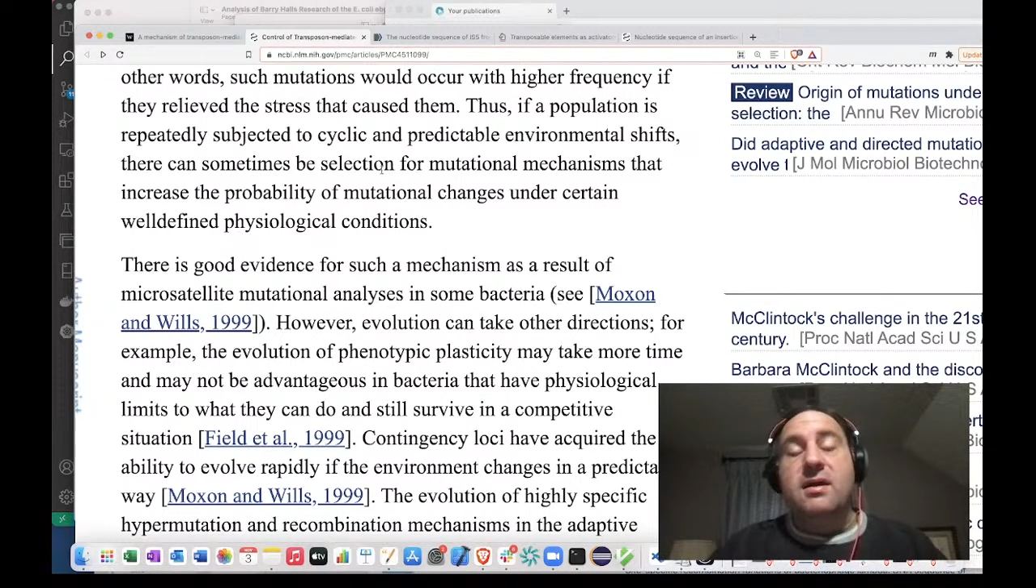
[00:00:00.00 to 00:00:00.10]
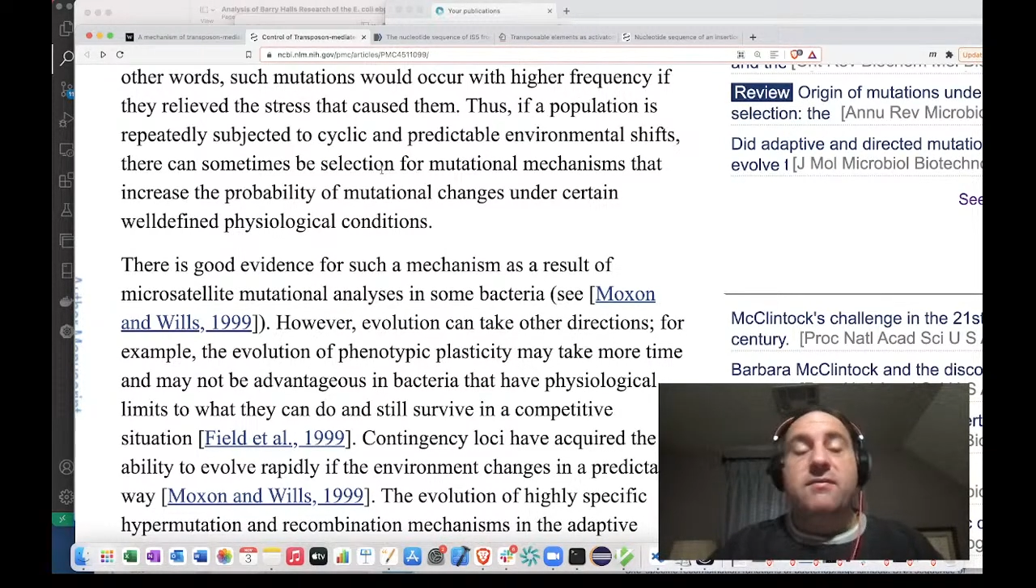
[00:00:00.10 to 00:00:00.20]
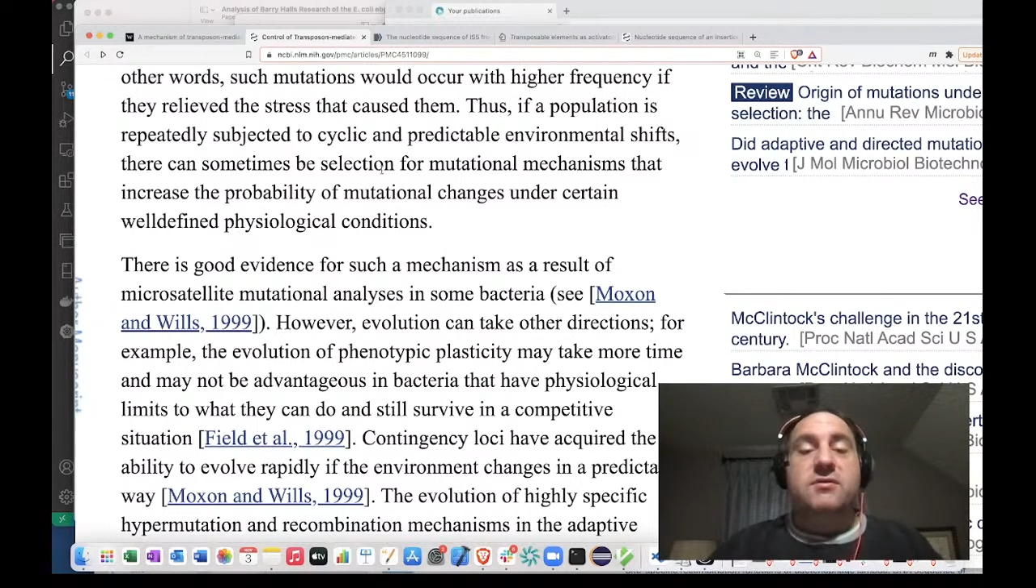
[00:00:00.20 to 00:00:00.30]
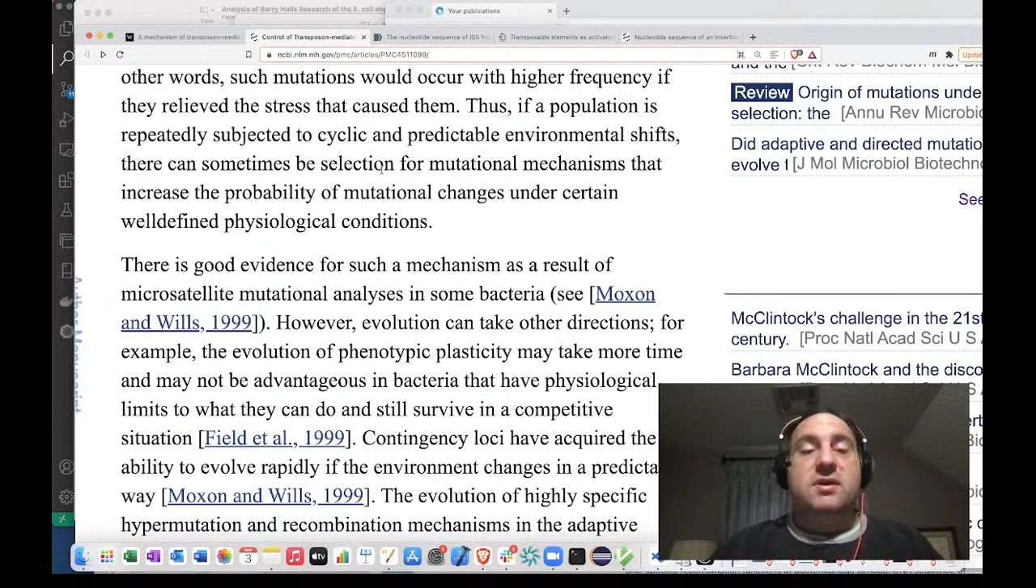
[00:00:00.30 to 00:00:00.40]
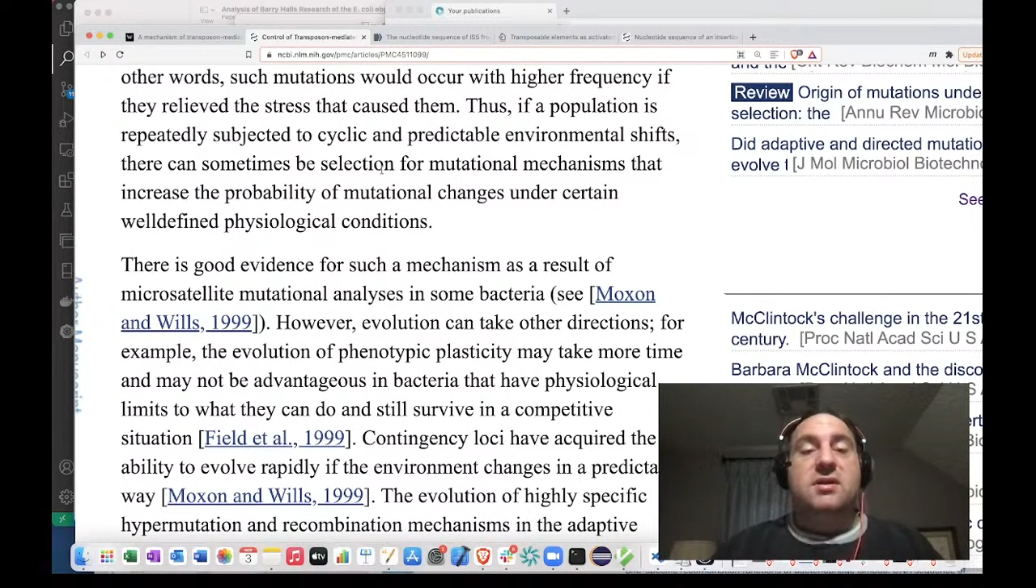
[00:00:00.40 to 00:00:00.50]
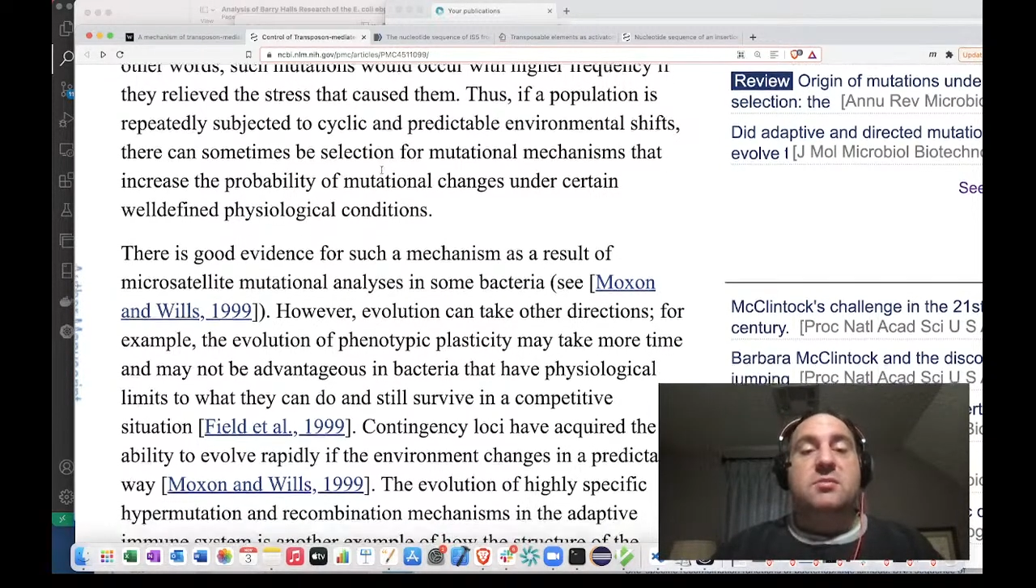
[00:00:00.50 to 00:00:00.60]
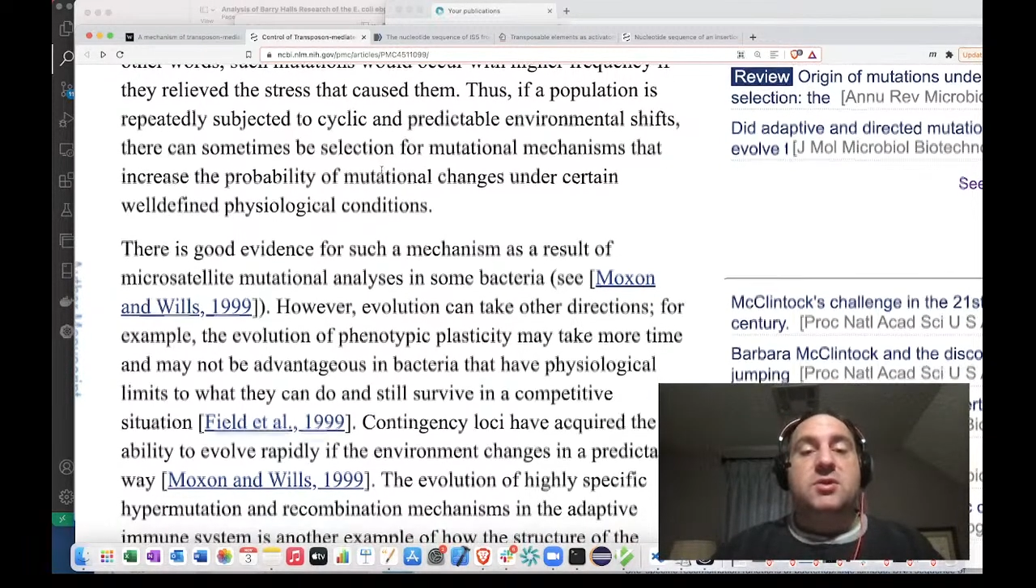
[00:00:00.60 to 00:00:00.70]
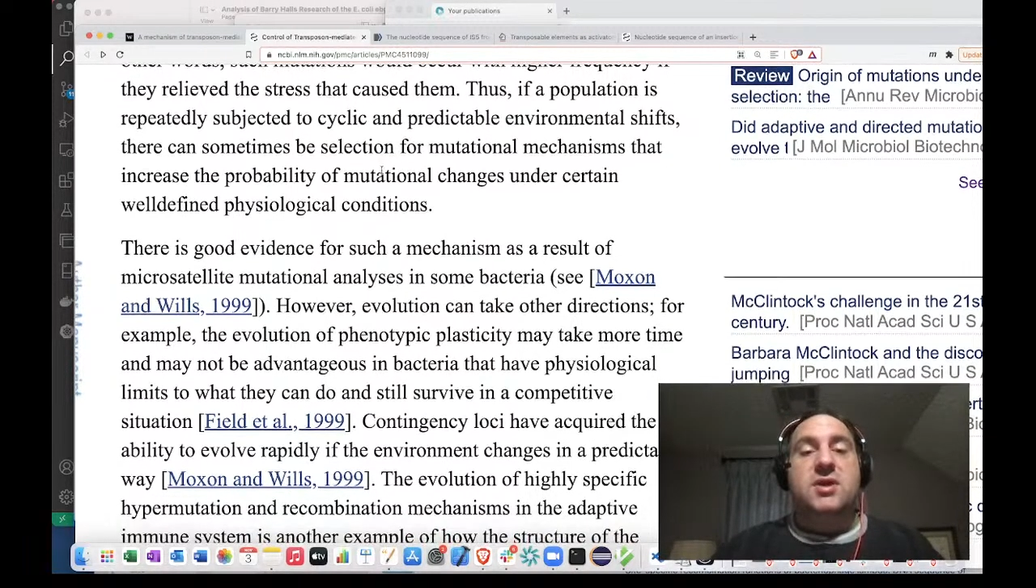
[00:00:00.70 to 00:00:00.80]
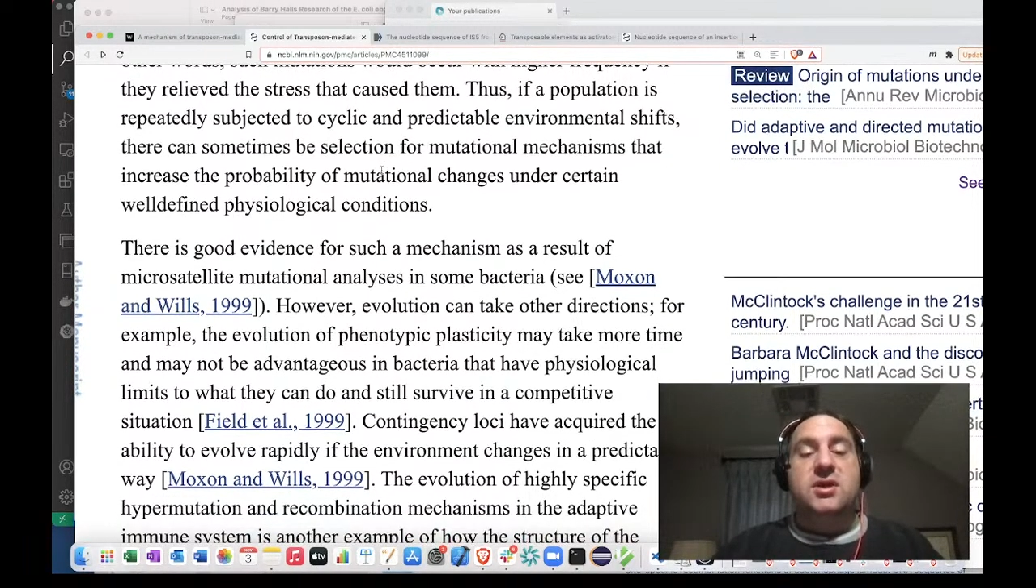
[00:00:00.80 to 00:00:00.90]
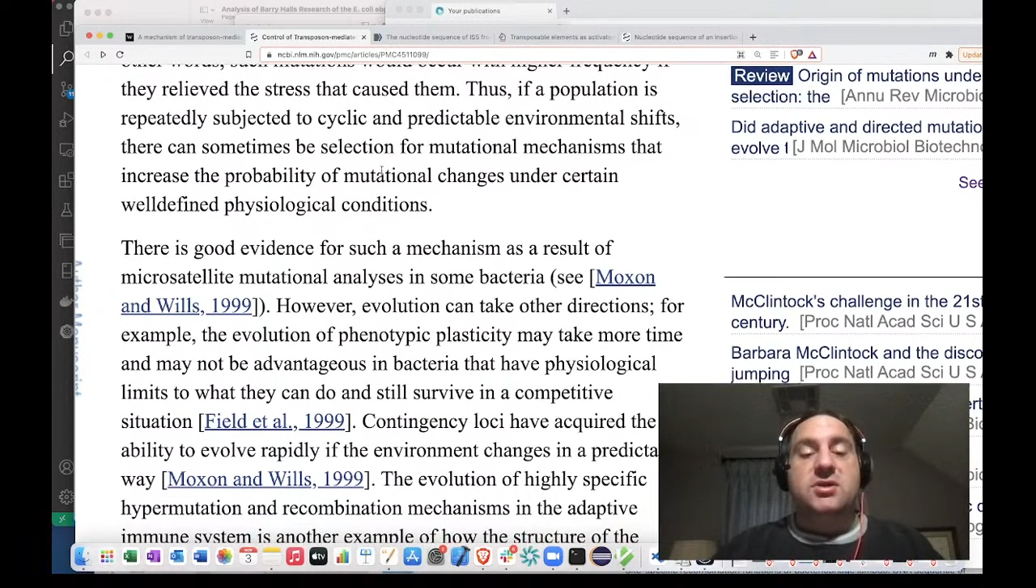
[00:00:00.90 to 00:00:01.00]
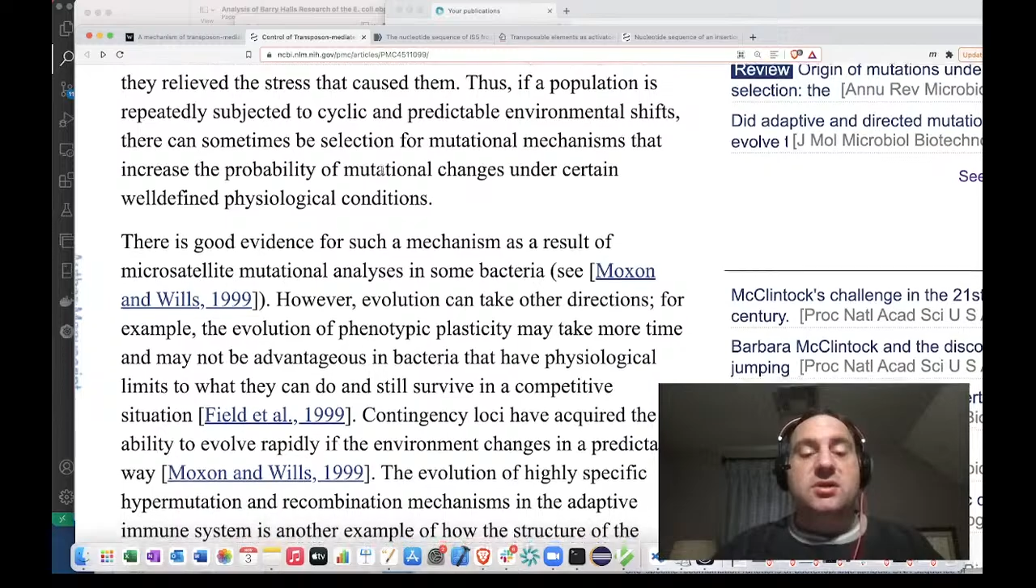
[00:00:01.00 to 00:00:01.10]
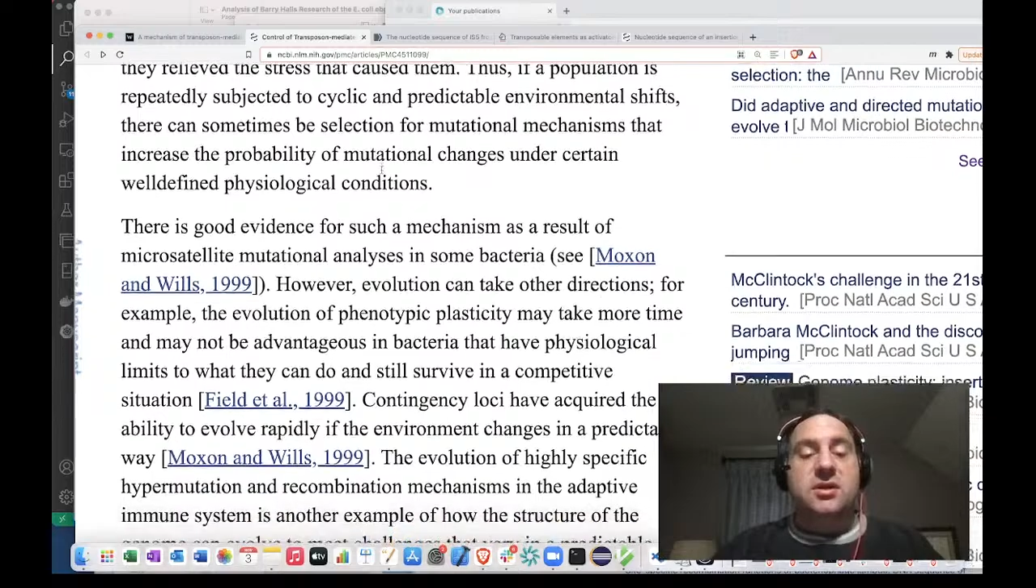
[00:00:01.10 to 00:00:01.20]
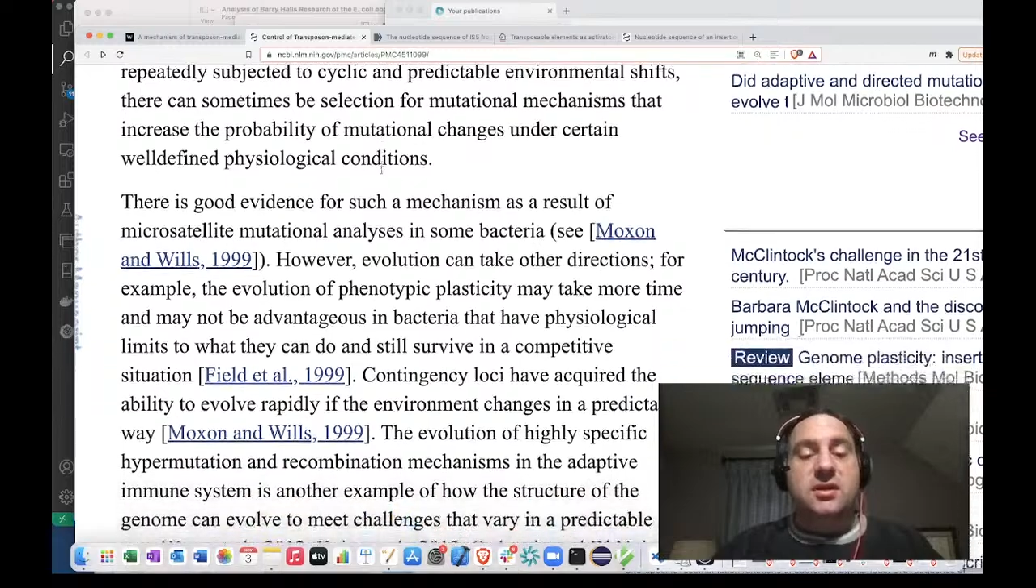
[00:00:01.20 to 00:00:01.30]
of directed mutation